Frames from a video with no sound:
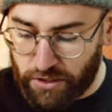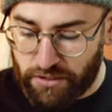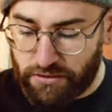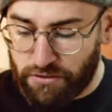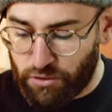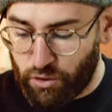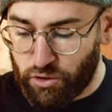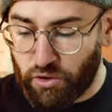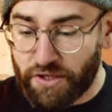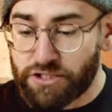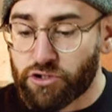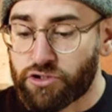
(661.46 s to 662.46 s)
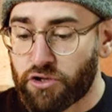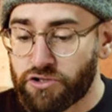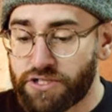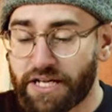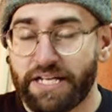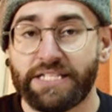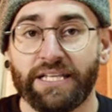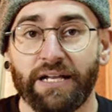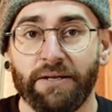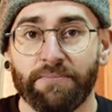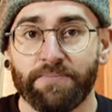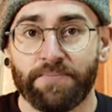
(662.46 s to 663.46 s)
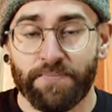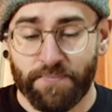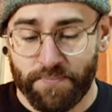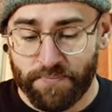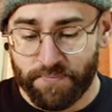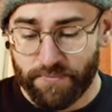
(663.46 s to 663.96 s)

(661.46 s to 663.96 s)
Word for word: tile and leather glued to a plywood piece.